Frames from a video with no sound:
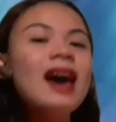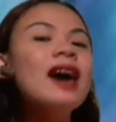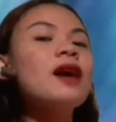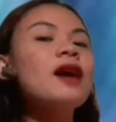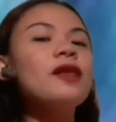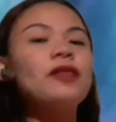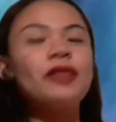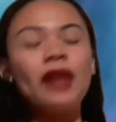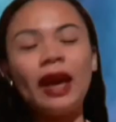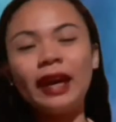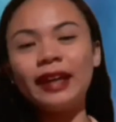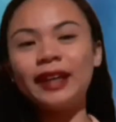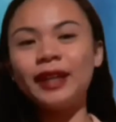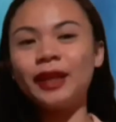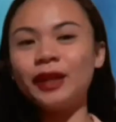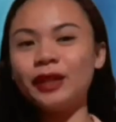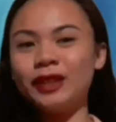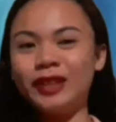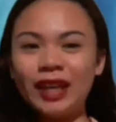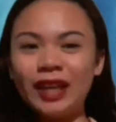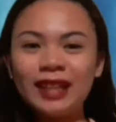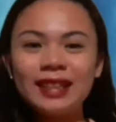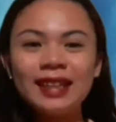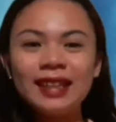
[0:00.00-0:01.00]
Thank you,
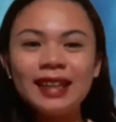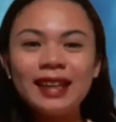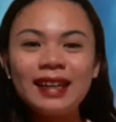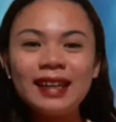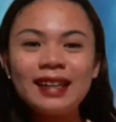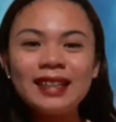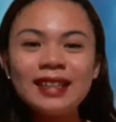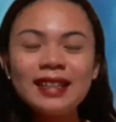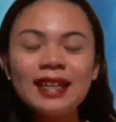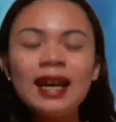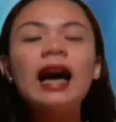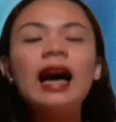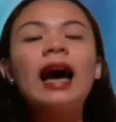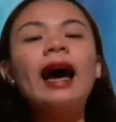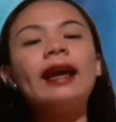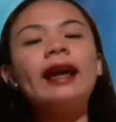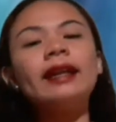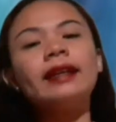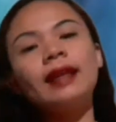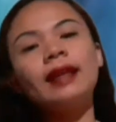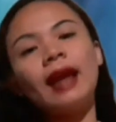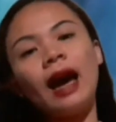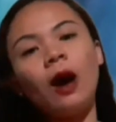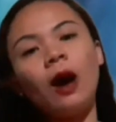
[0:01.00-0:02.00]
Jessica. And
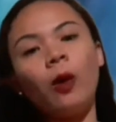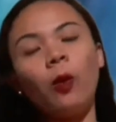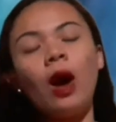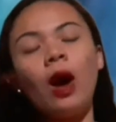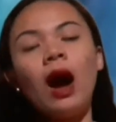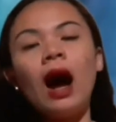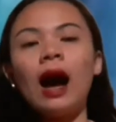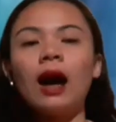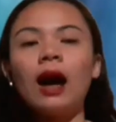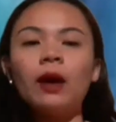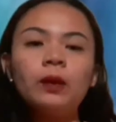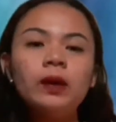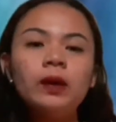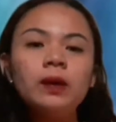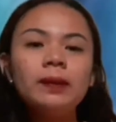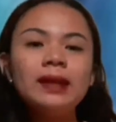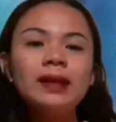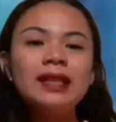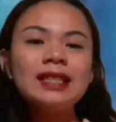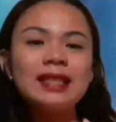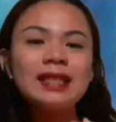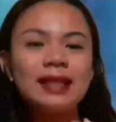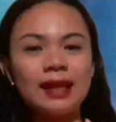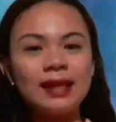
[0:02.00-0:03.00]
now, I will be
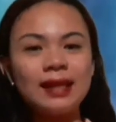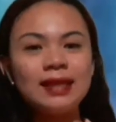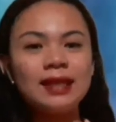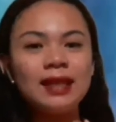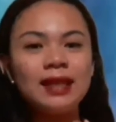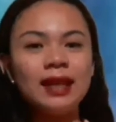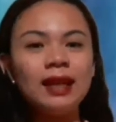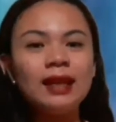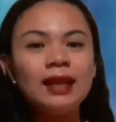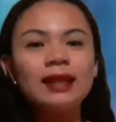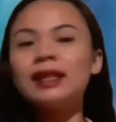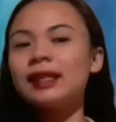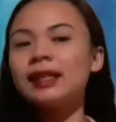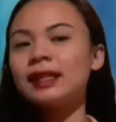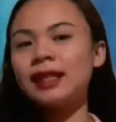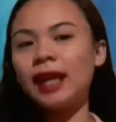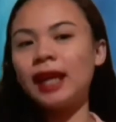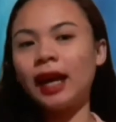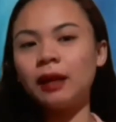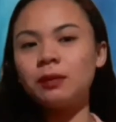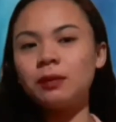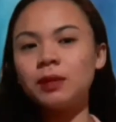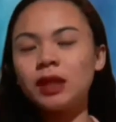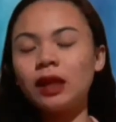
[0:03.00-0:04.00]
discussing the
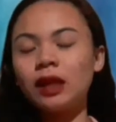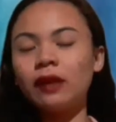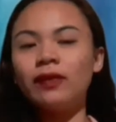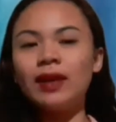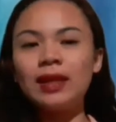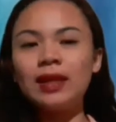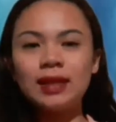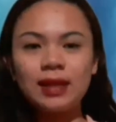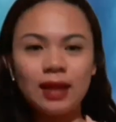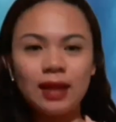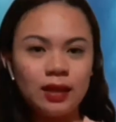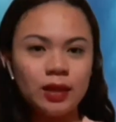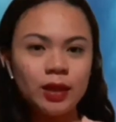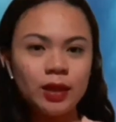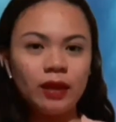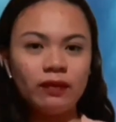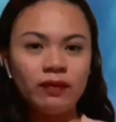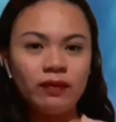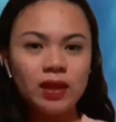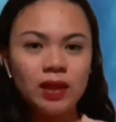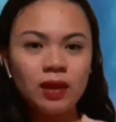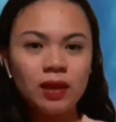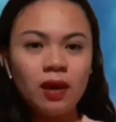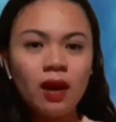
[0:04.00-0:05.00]
types of
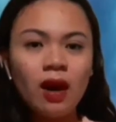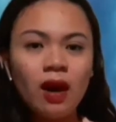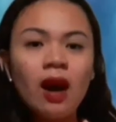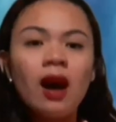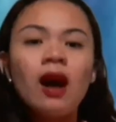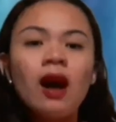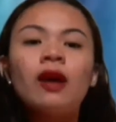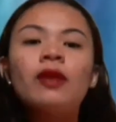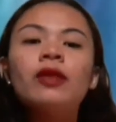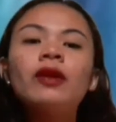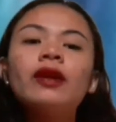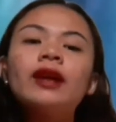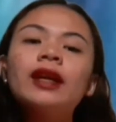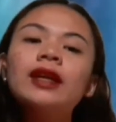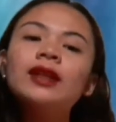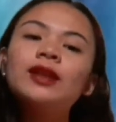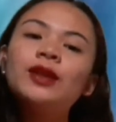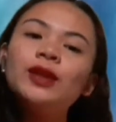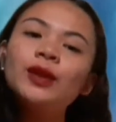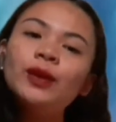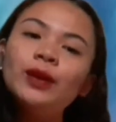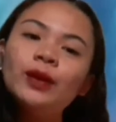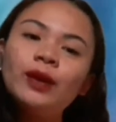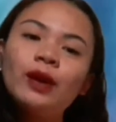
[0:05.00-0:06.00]
incentives. There are
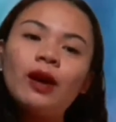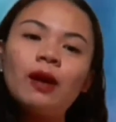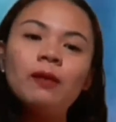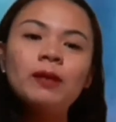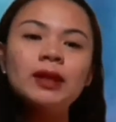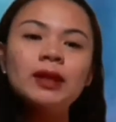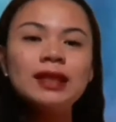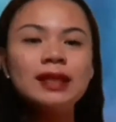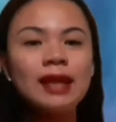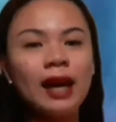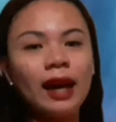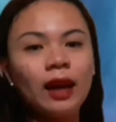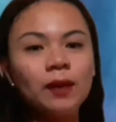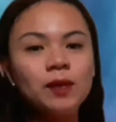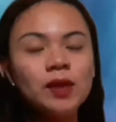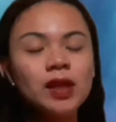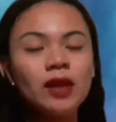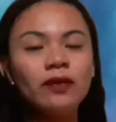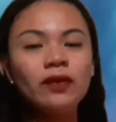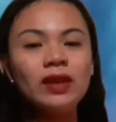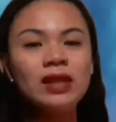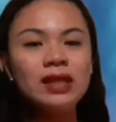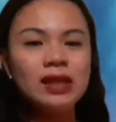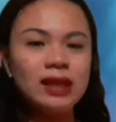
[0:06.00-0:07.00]
2 common types of
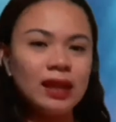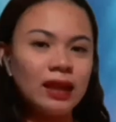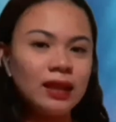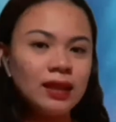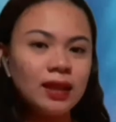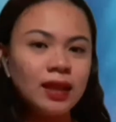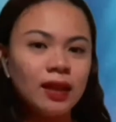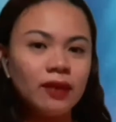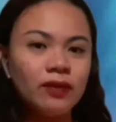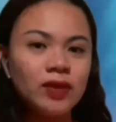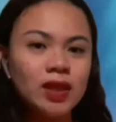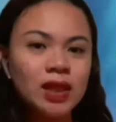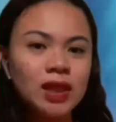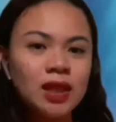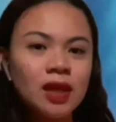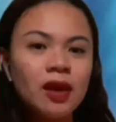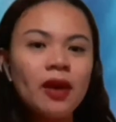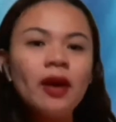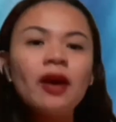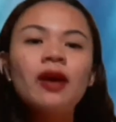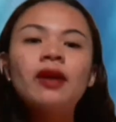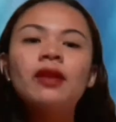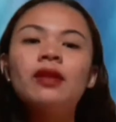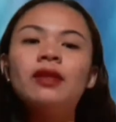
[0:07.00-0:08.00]
incentives.
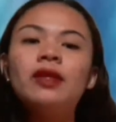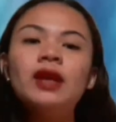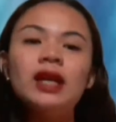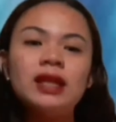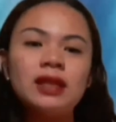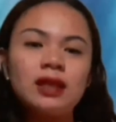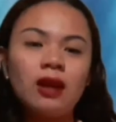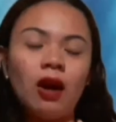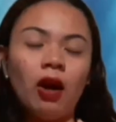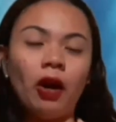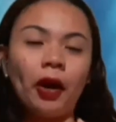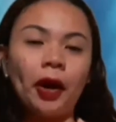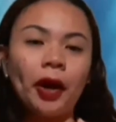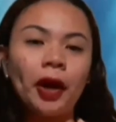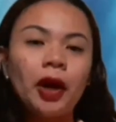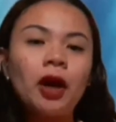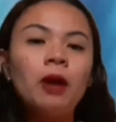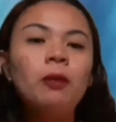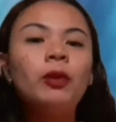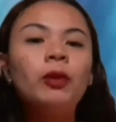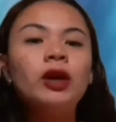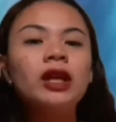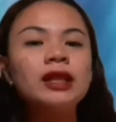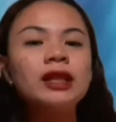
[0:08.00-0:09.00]
These are
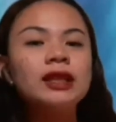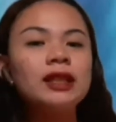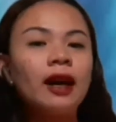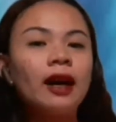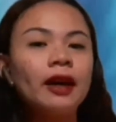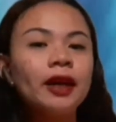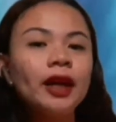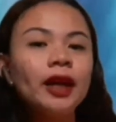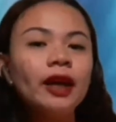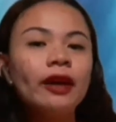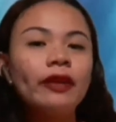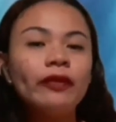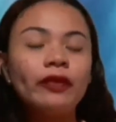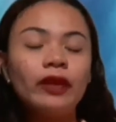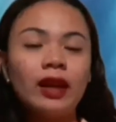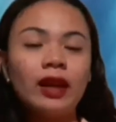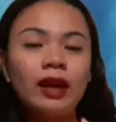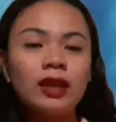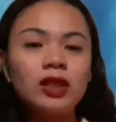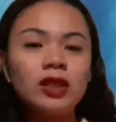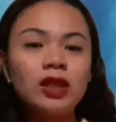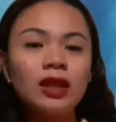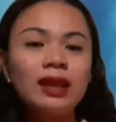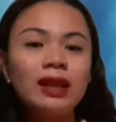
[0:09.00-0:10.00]
monetary or
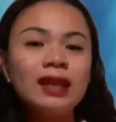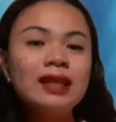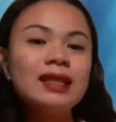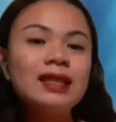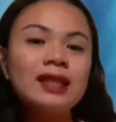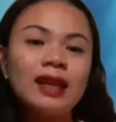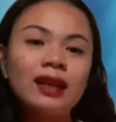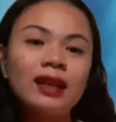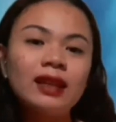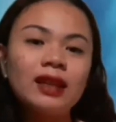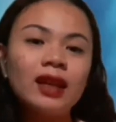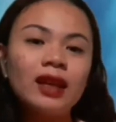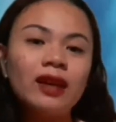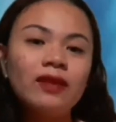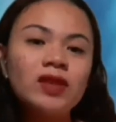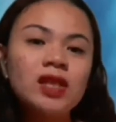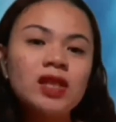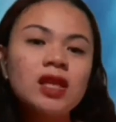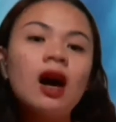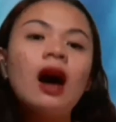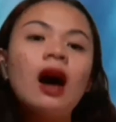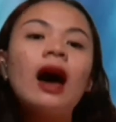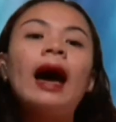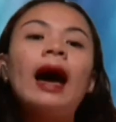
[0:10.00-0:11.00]
financial incentives
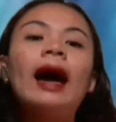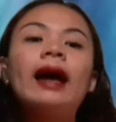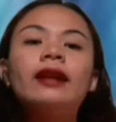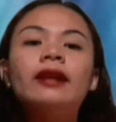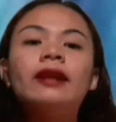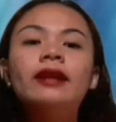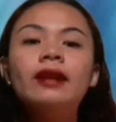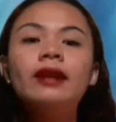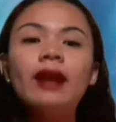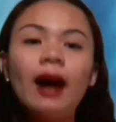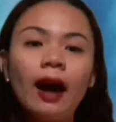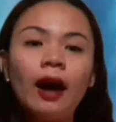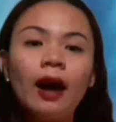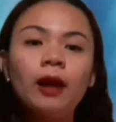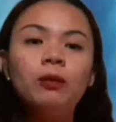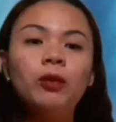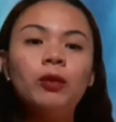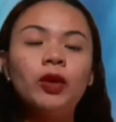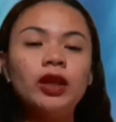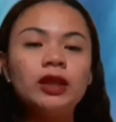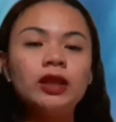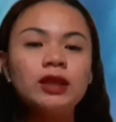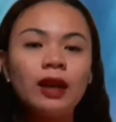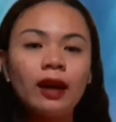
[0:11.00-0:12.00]
and
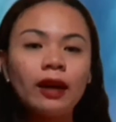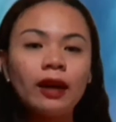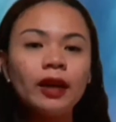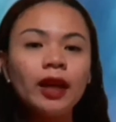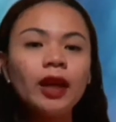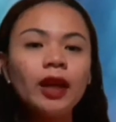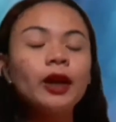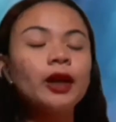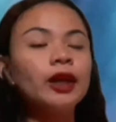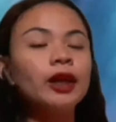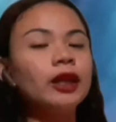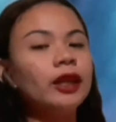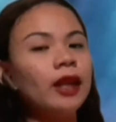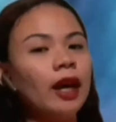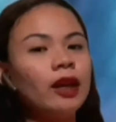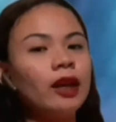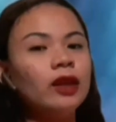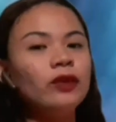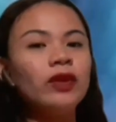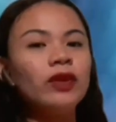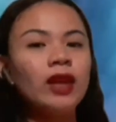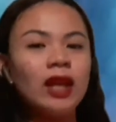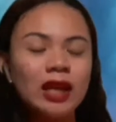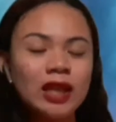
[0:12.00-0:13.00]
non-monetary or
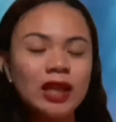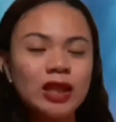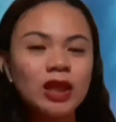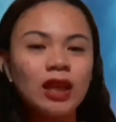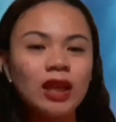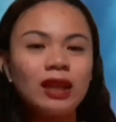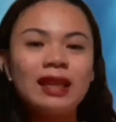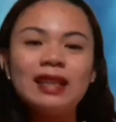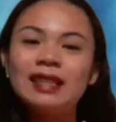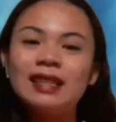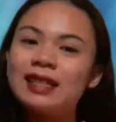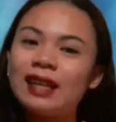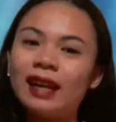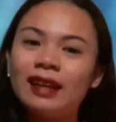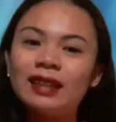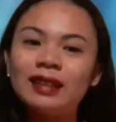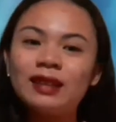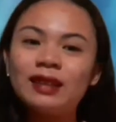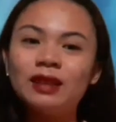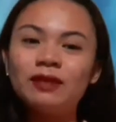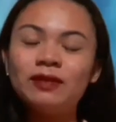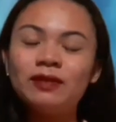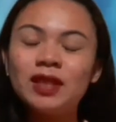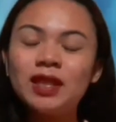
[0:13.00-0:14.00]
non-financial
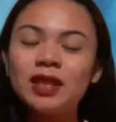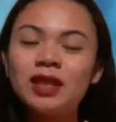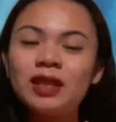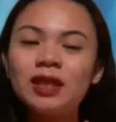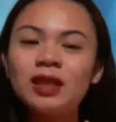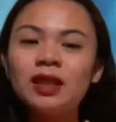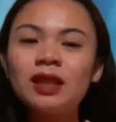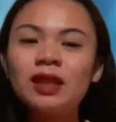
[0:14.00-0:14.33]
incentives.